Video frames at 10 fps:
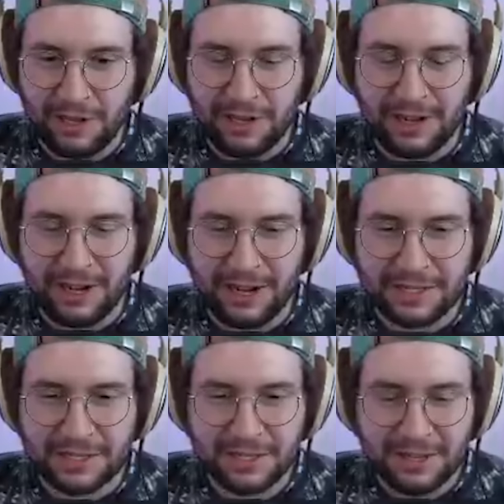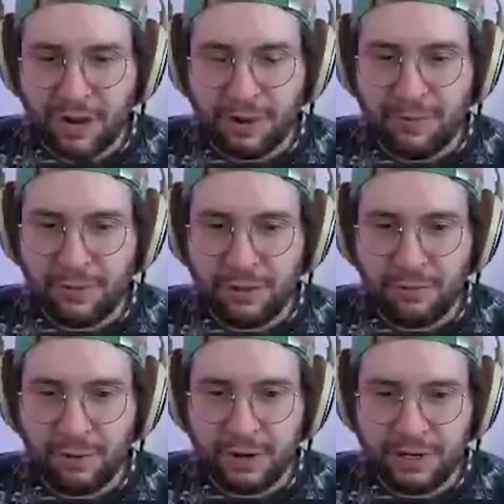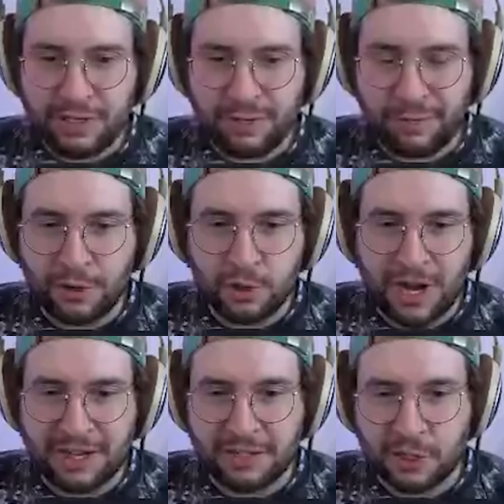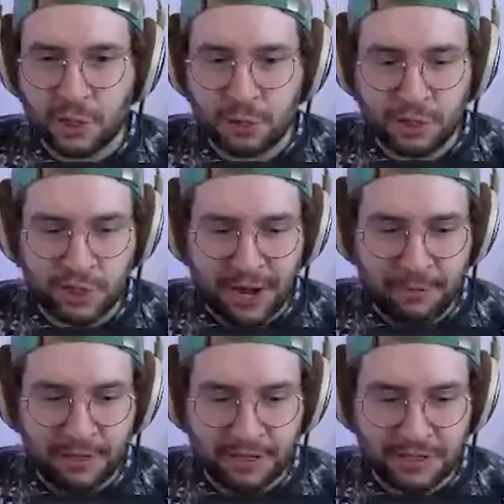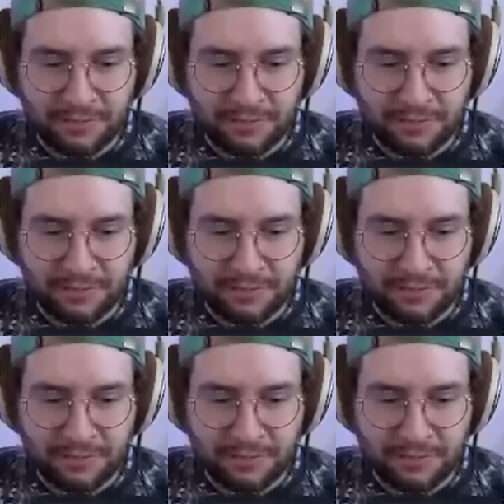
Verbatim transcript: it's whatever the word is for attracted to children in Japanese.